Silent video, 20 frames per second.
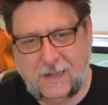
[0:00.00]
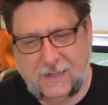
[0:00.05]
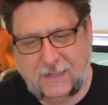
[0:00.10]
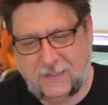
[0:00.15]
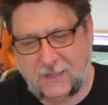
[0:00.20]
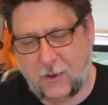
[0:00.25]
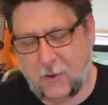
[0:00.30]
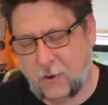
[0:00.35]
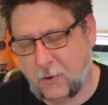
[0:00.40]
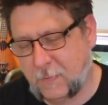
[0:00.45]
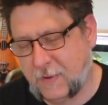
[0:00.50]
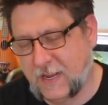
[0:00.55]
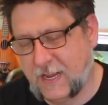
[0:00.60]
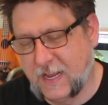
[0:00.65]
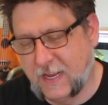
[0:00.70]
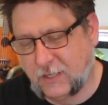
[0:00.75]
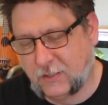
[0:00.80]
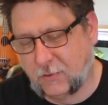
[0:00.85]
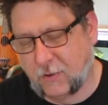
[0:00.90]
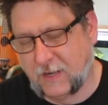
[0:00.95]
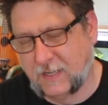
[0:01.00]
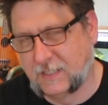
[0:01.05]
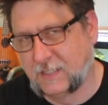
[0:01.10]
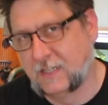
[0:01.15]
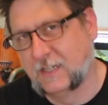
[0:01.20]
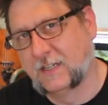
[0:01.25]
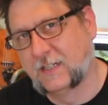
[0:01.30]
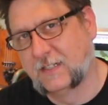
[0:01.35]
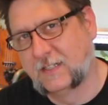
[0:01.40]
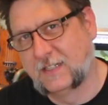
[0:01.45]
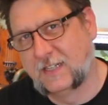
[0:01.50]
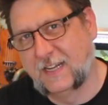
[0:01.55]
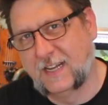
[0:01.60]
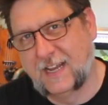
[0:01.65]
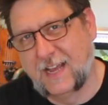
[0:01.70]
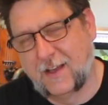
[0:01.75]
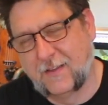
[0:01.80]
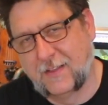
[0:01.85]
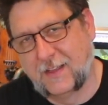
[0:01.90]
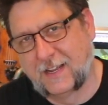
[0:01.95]
So it'll be interesting to
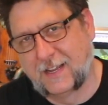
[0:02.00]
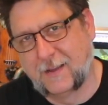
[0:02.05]
see how they